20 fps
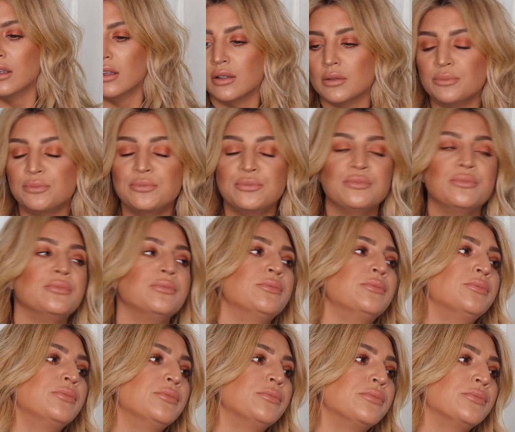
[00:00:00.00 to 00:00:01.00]

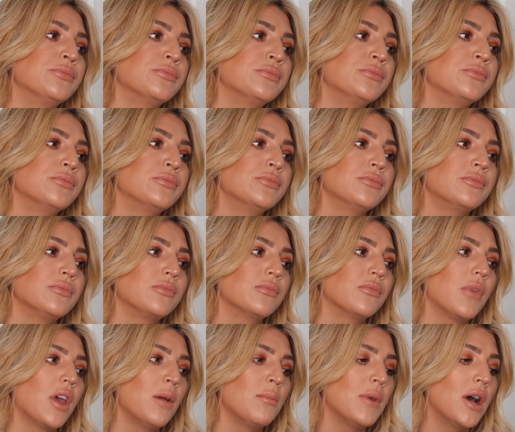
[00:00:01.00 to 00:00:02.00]

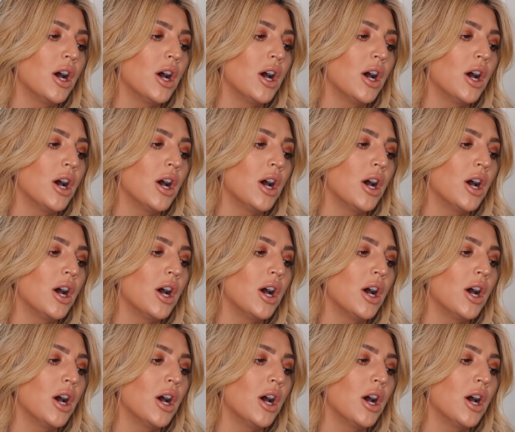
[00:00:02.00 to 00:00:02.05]
I'm